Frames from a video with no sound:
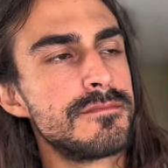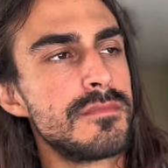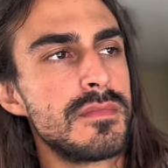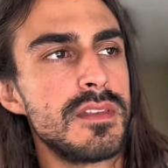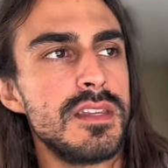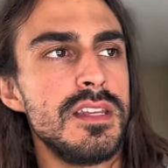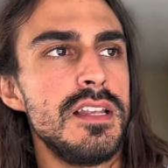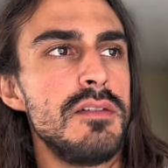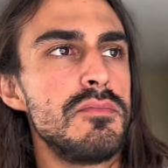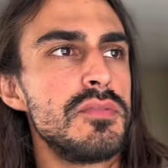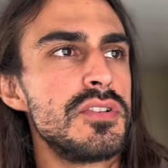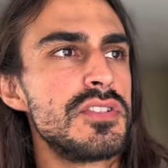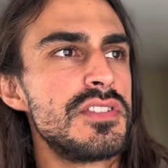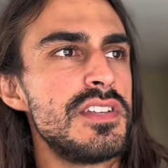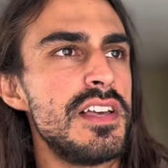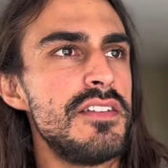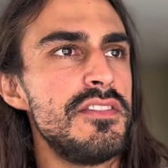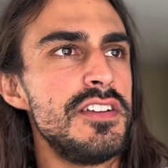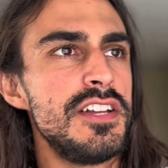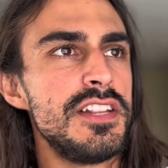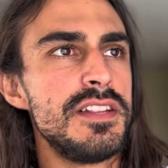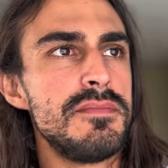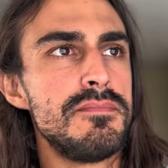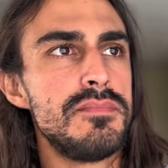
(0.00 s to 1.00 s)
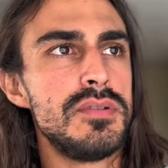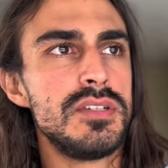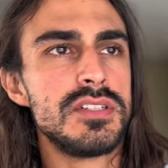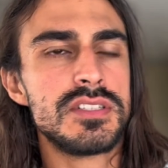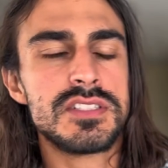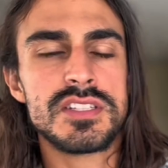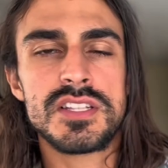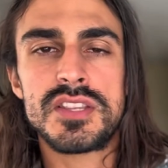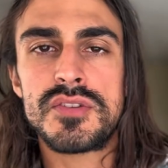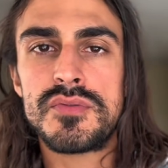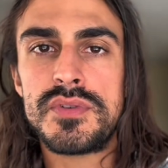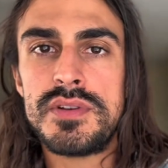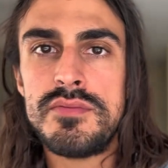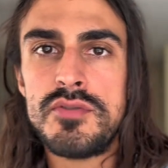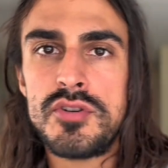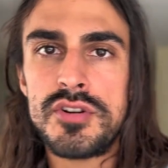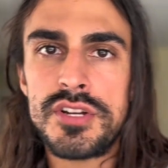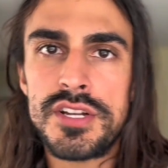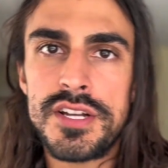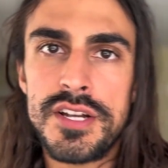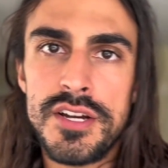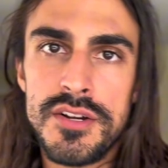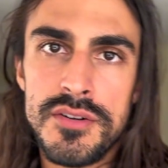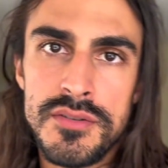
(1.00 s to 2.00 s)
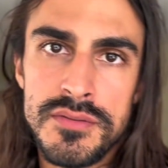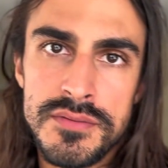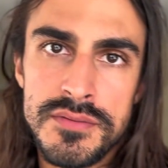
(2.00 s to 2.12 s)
Number 7 in the books, 3 more to go.